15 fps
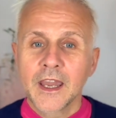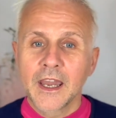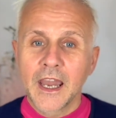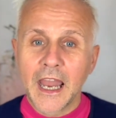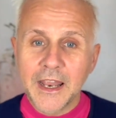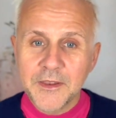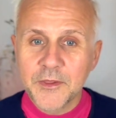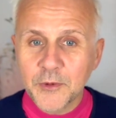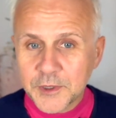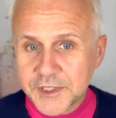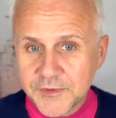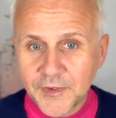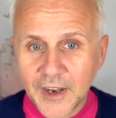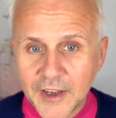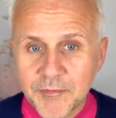And those
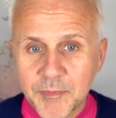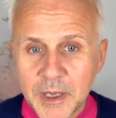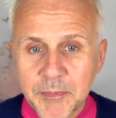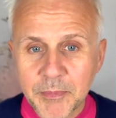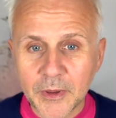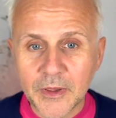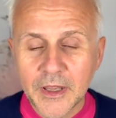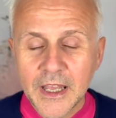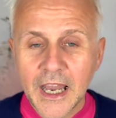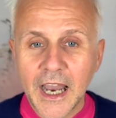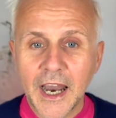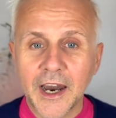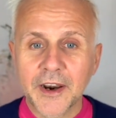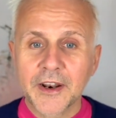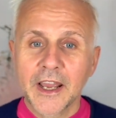5 people
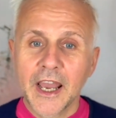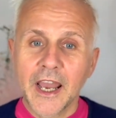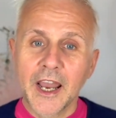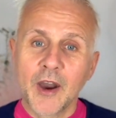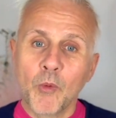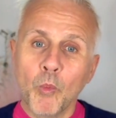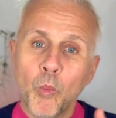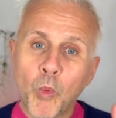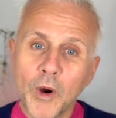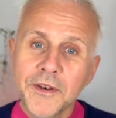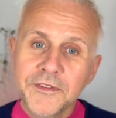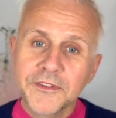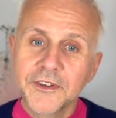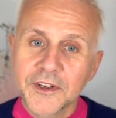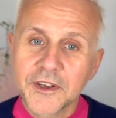are at
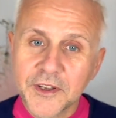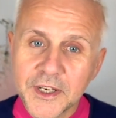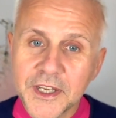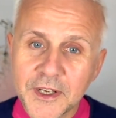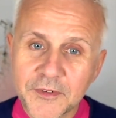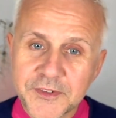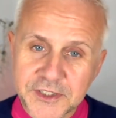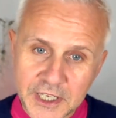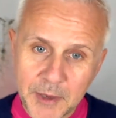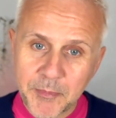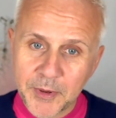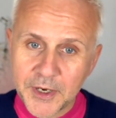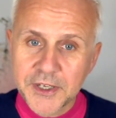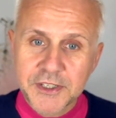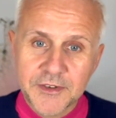1 degree of
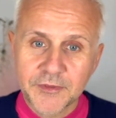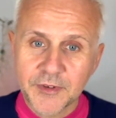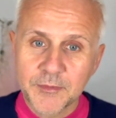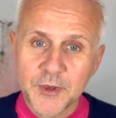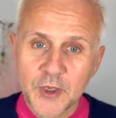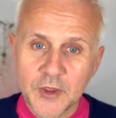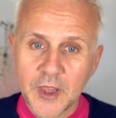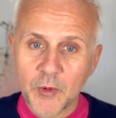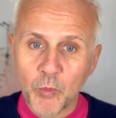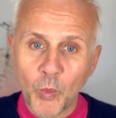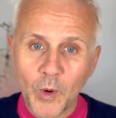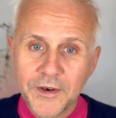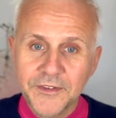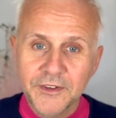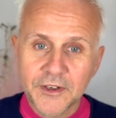separation from you. They're
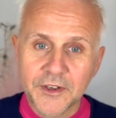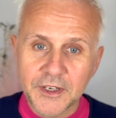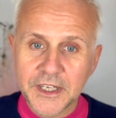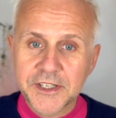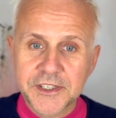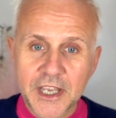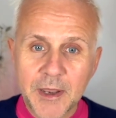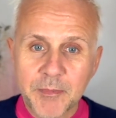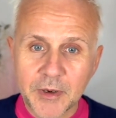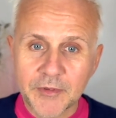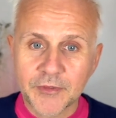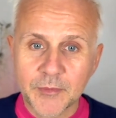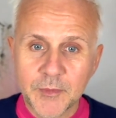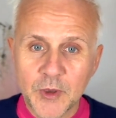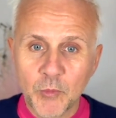1 degree separate
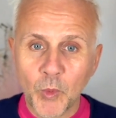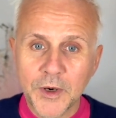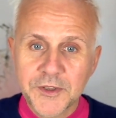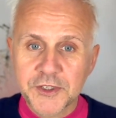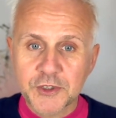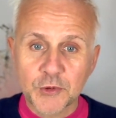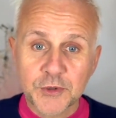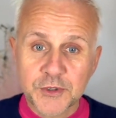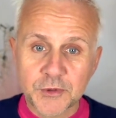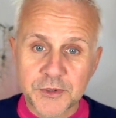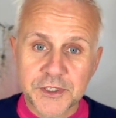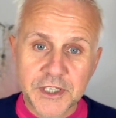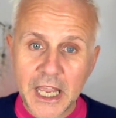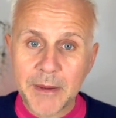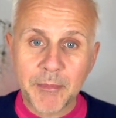from you, 1 social
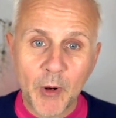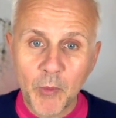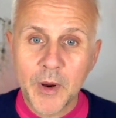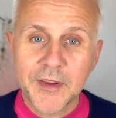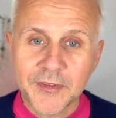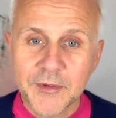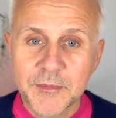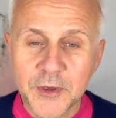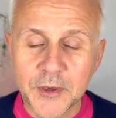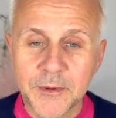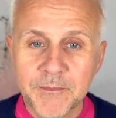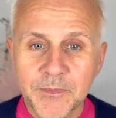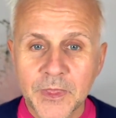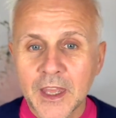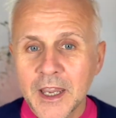step away from you.
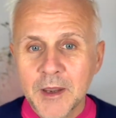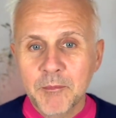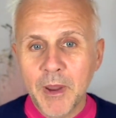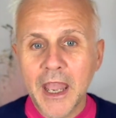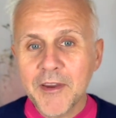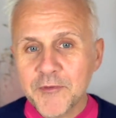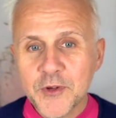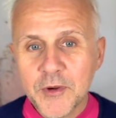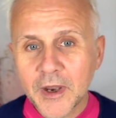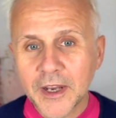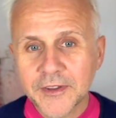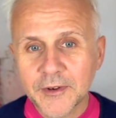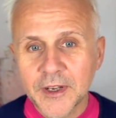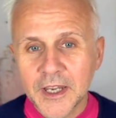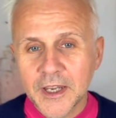But if you
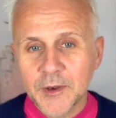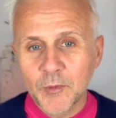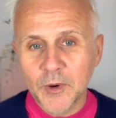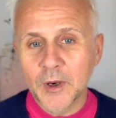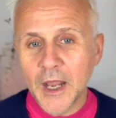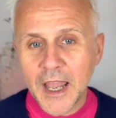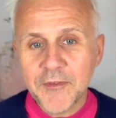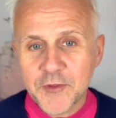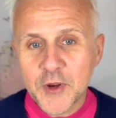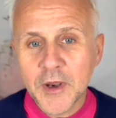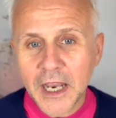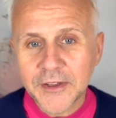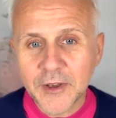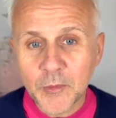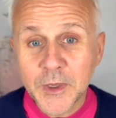
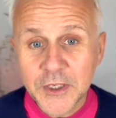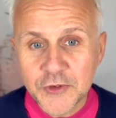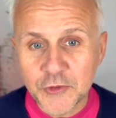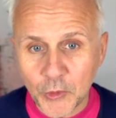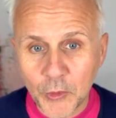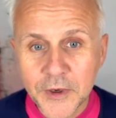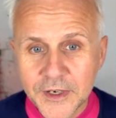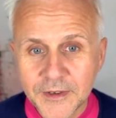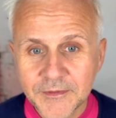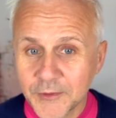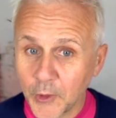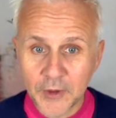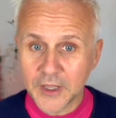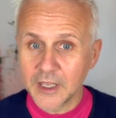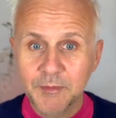had a wee drone,
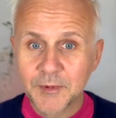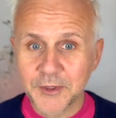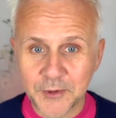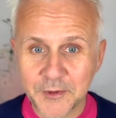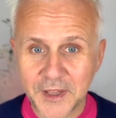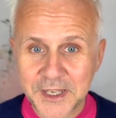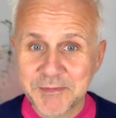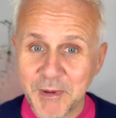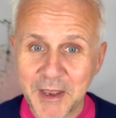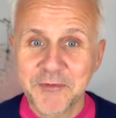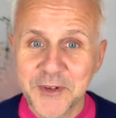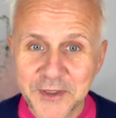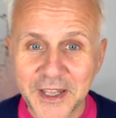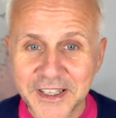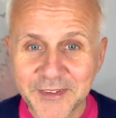not that do this, but if you
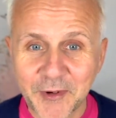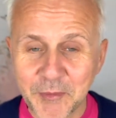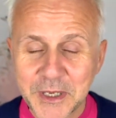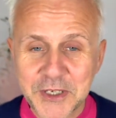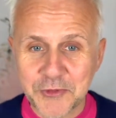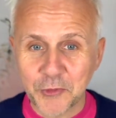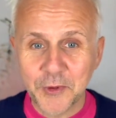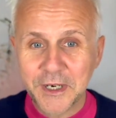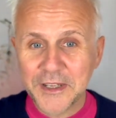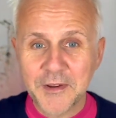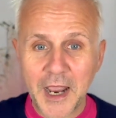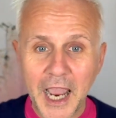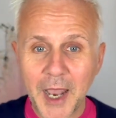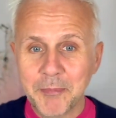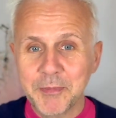did have a wee drone and you
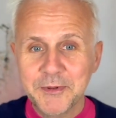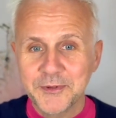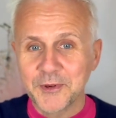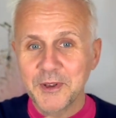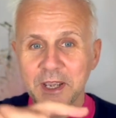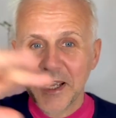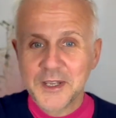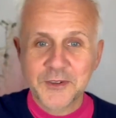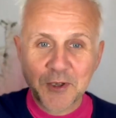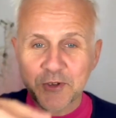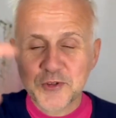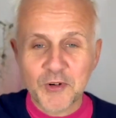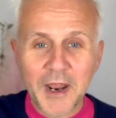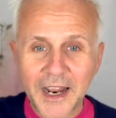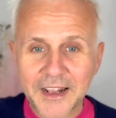happened to
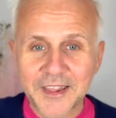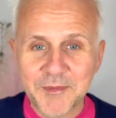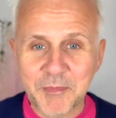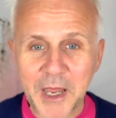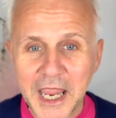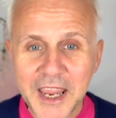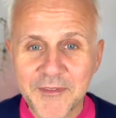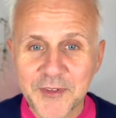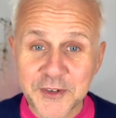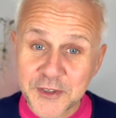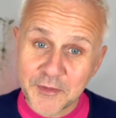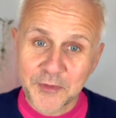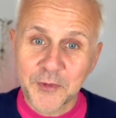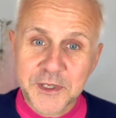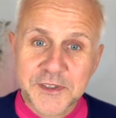track the behaviours
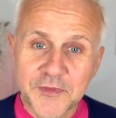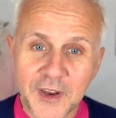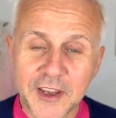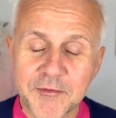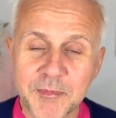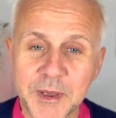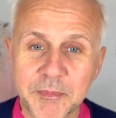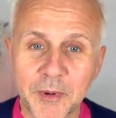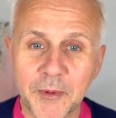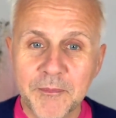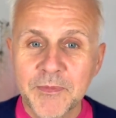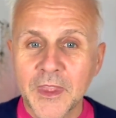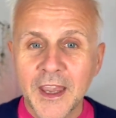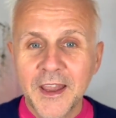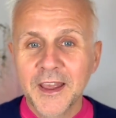of those 5 people,
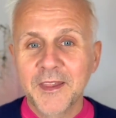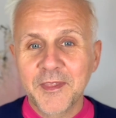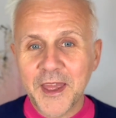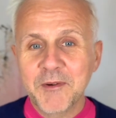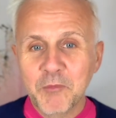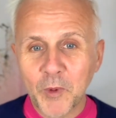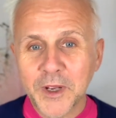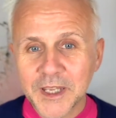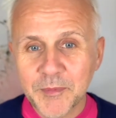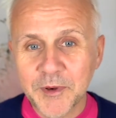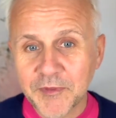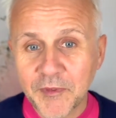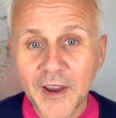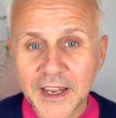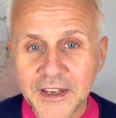then what you would
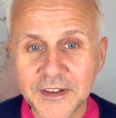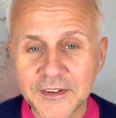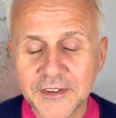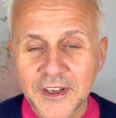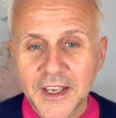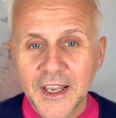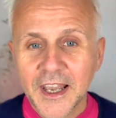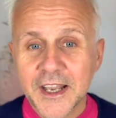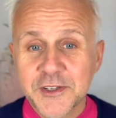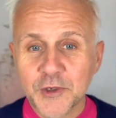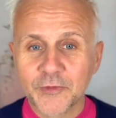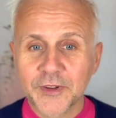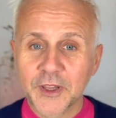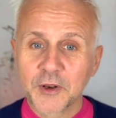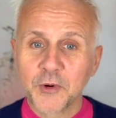find is
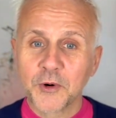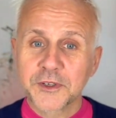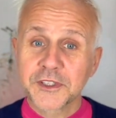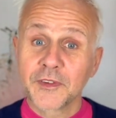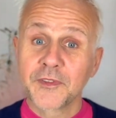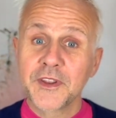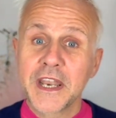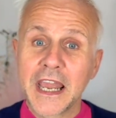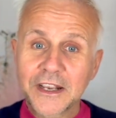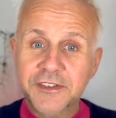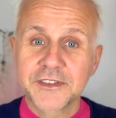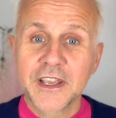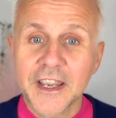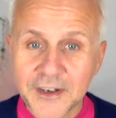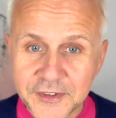over the course of the next
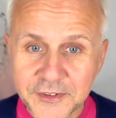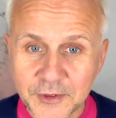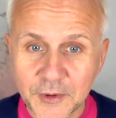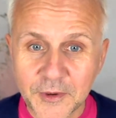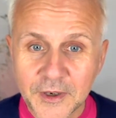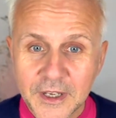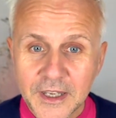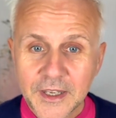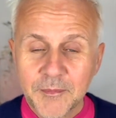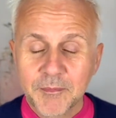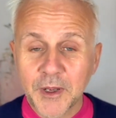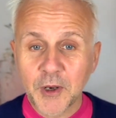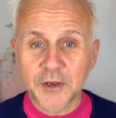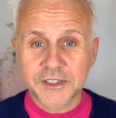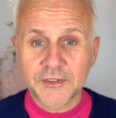day or so,
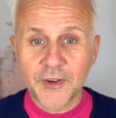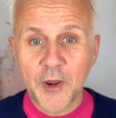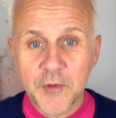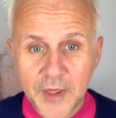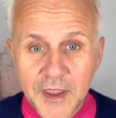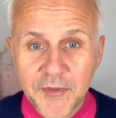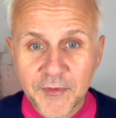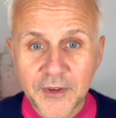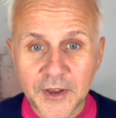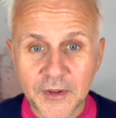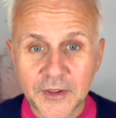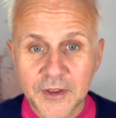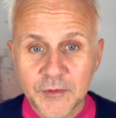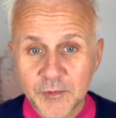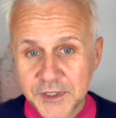because of how they feel
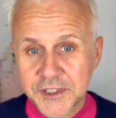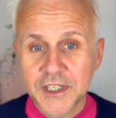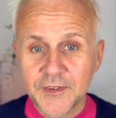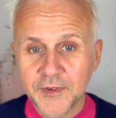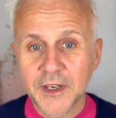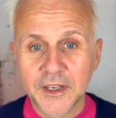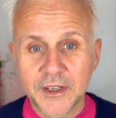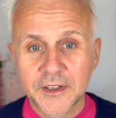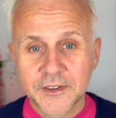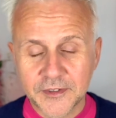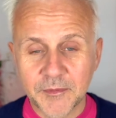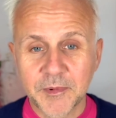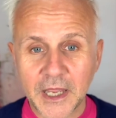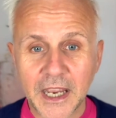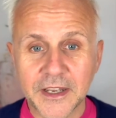receiving some
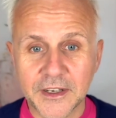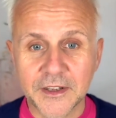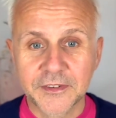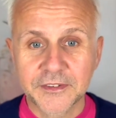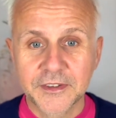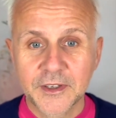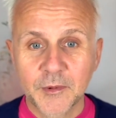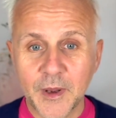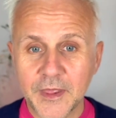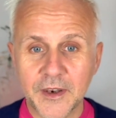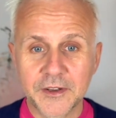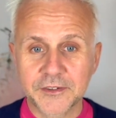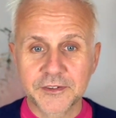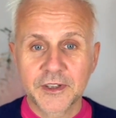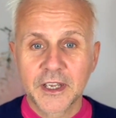kindness, whether
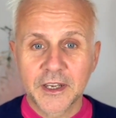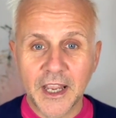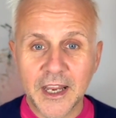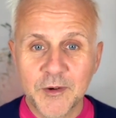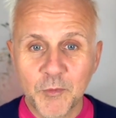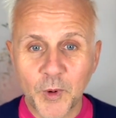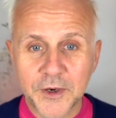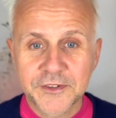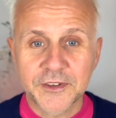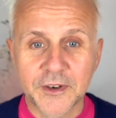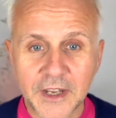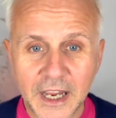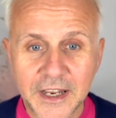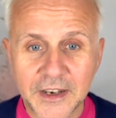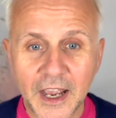it's kind words or
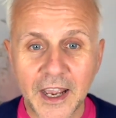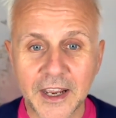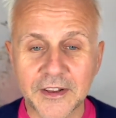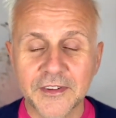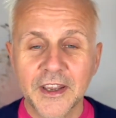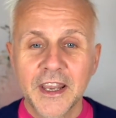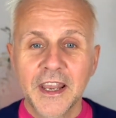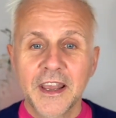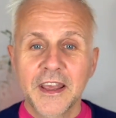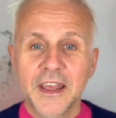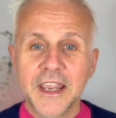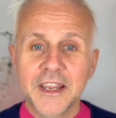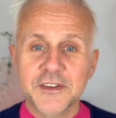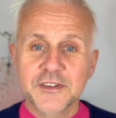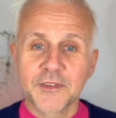kind act,
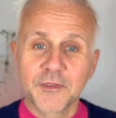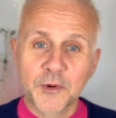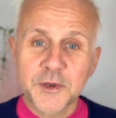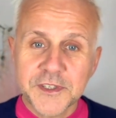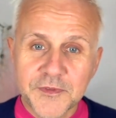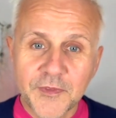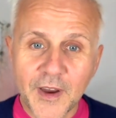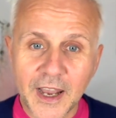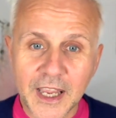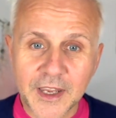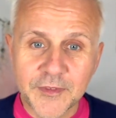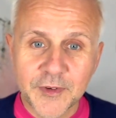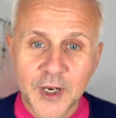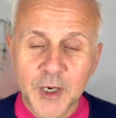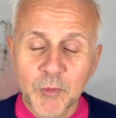each of those
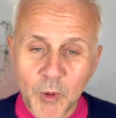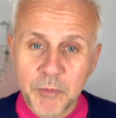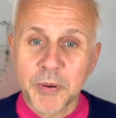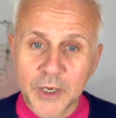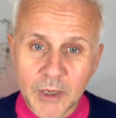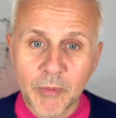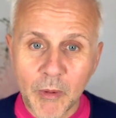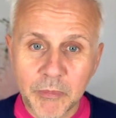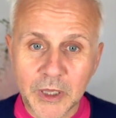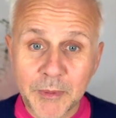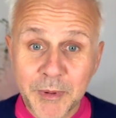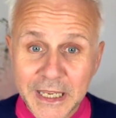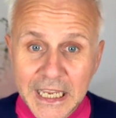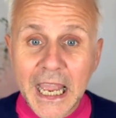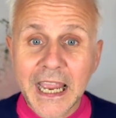5 will probably be
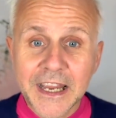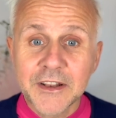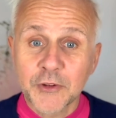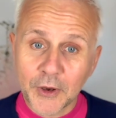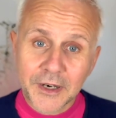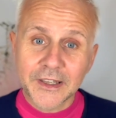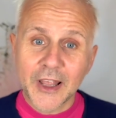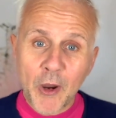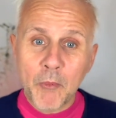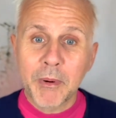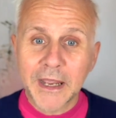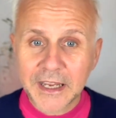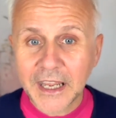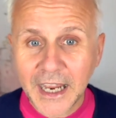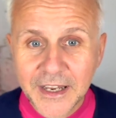kind or a little
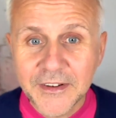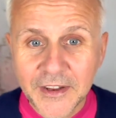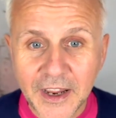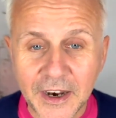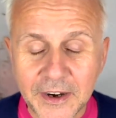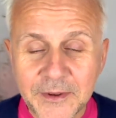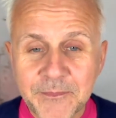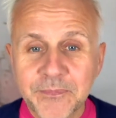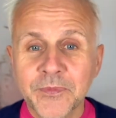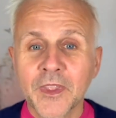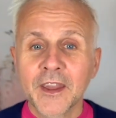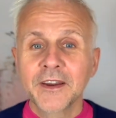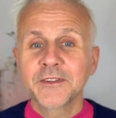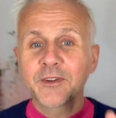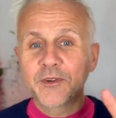bit kinder
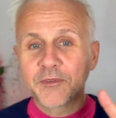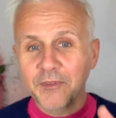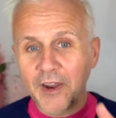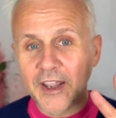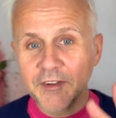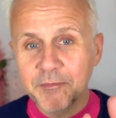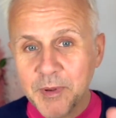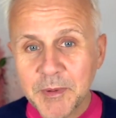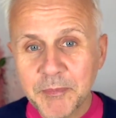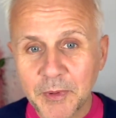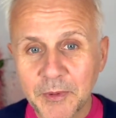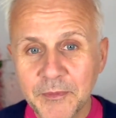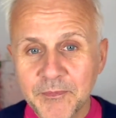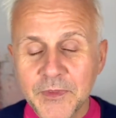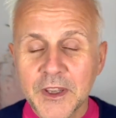to 5 people.